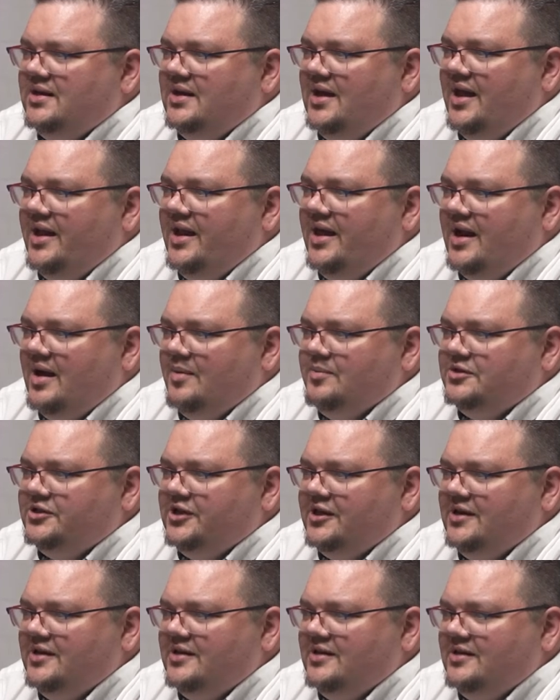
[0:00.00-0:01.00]
and then I'm
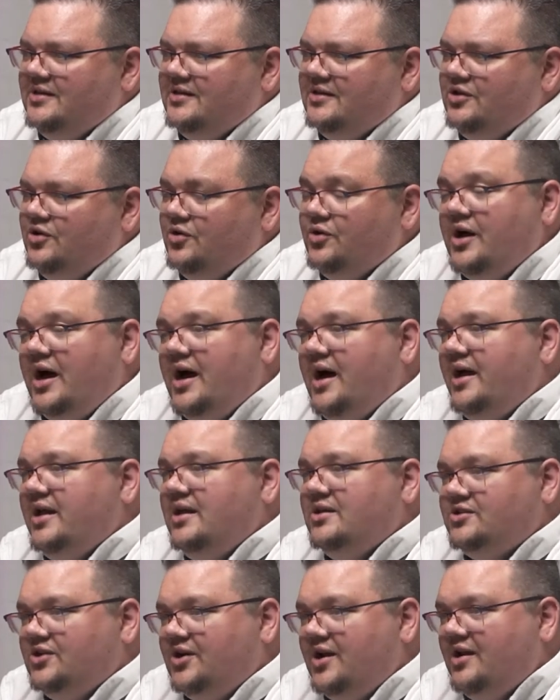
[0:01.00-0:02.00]
saying, hi,
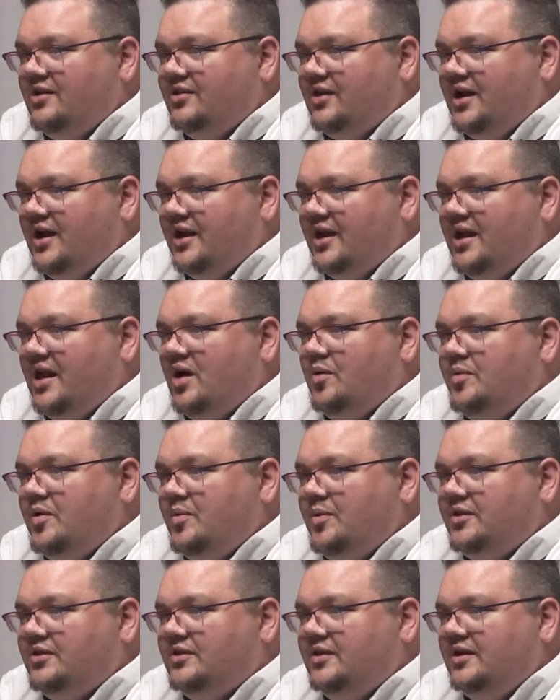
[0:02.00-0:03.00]
is there anything I can help you
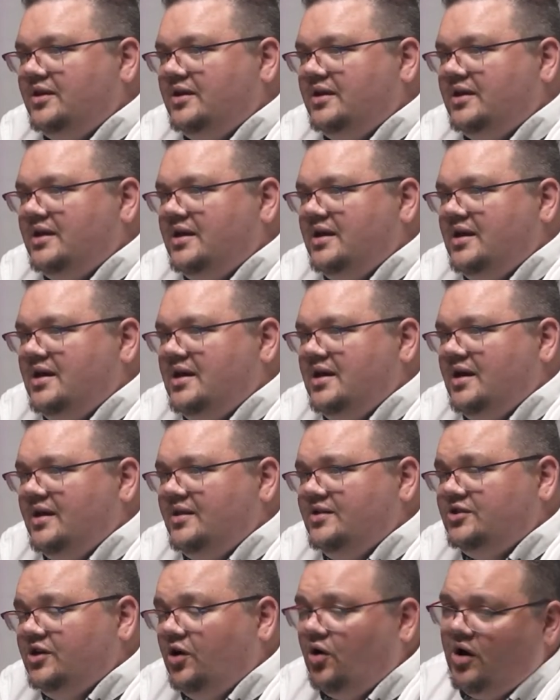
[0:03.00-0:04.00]
with today? And they
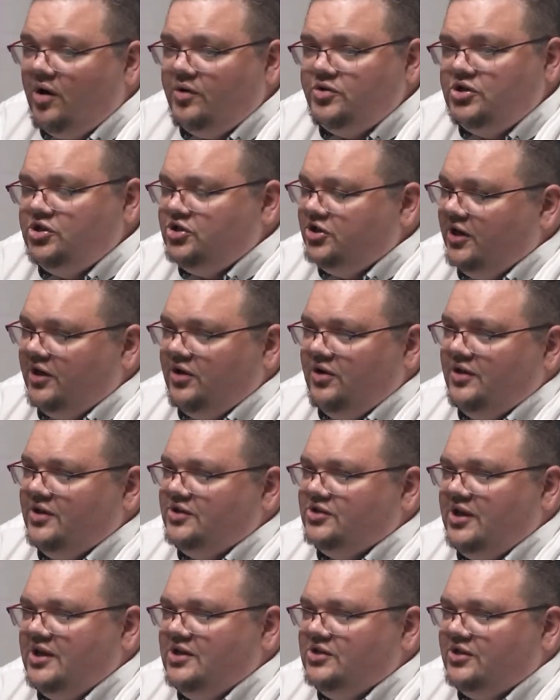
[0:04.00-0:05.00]
say, I was just checking out
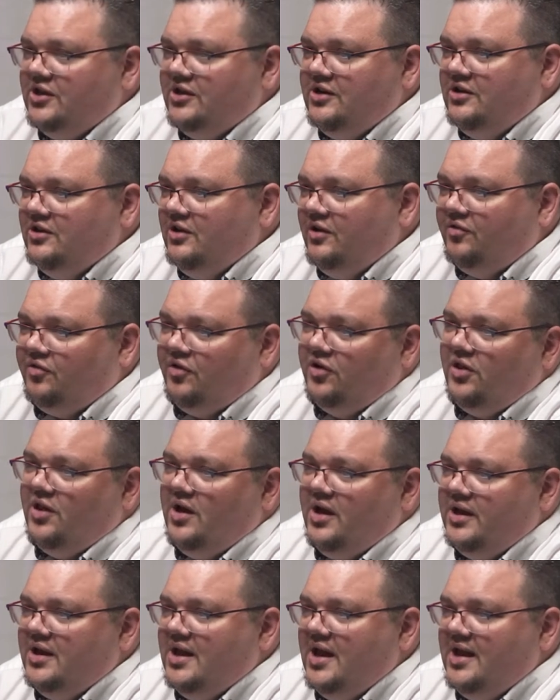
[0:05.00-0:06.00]
this case study you done for
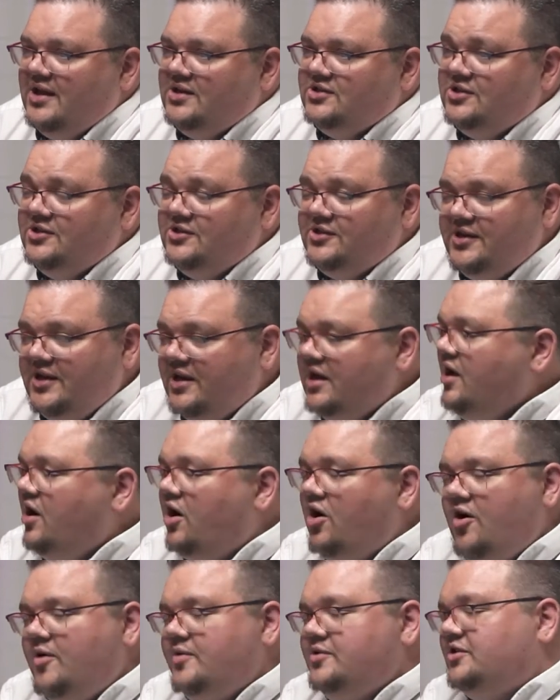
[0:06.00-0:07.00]
client X. You say,
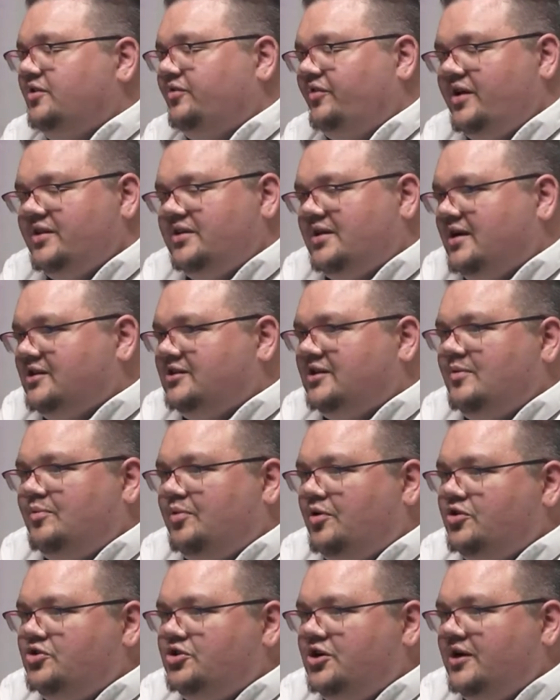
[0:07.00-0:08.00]
it's a fantastic
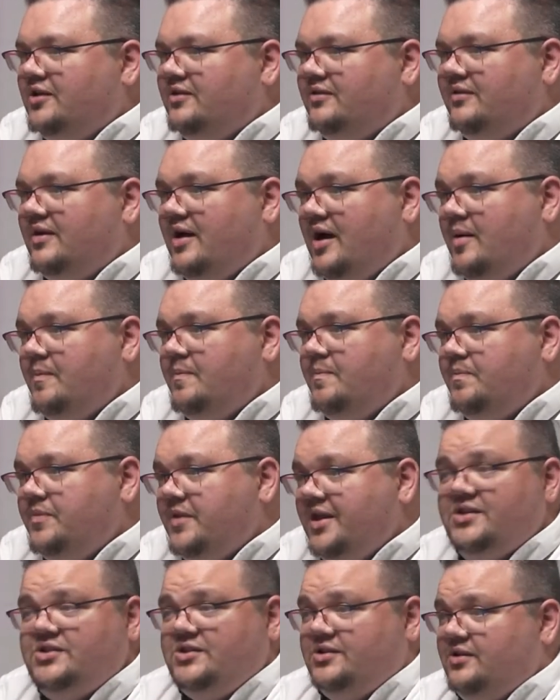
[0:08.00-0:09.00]
project.
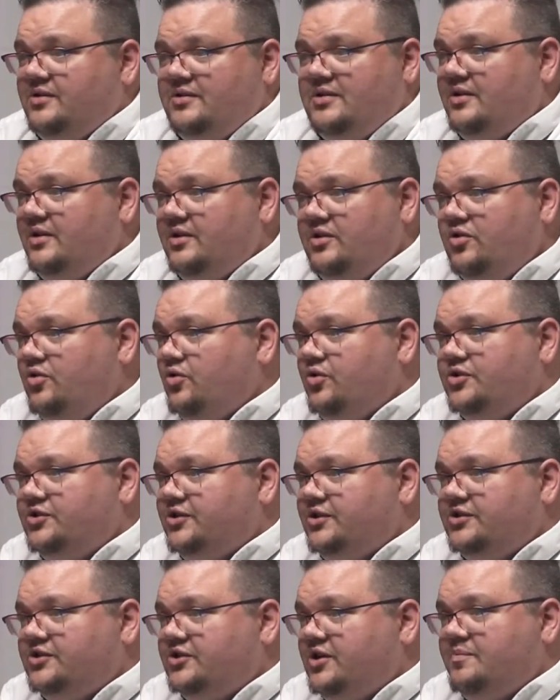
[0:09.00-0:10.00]
Is
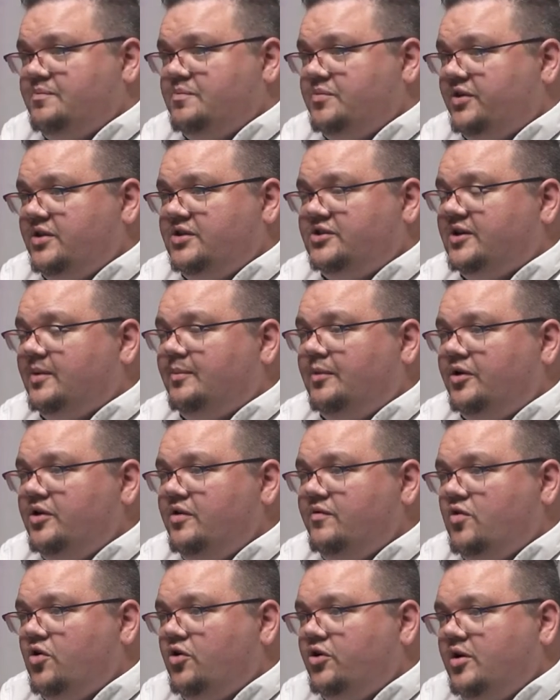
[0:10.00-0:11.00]
there something similar
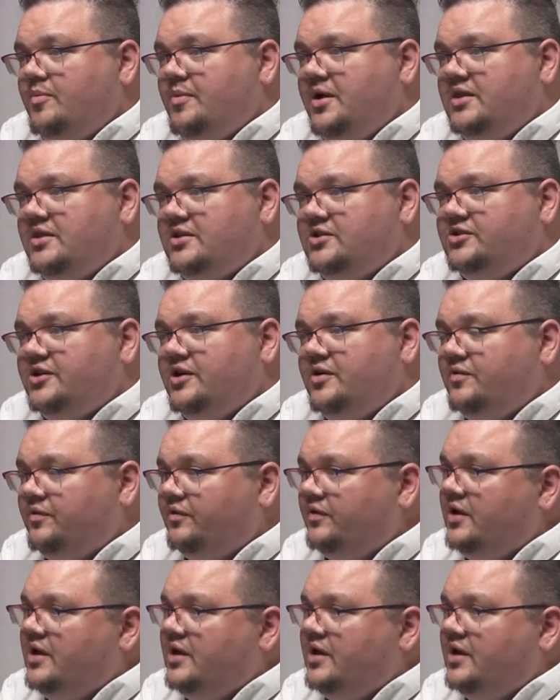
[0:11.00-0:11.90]
you've got in your mind and self?